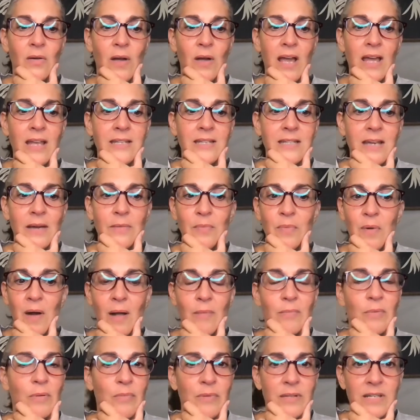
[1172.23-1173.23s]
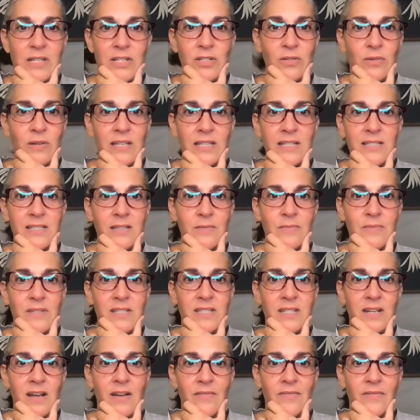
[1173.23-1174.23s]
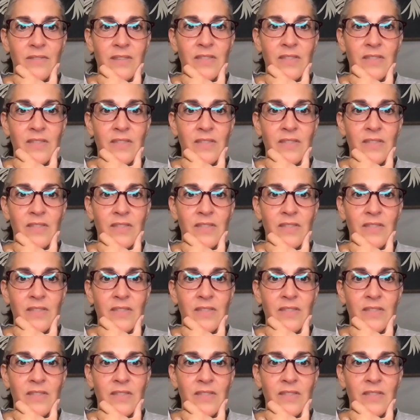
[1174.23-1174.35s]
end up probably doing some stuff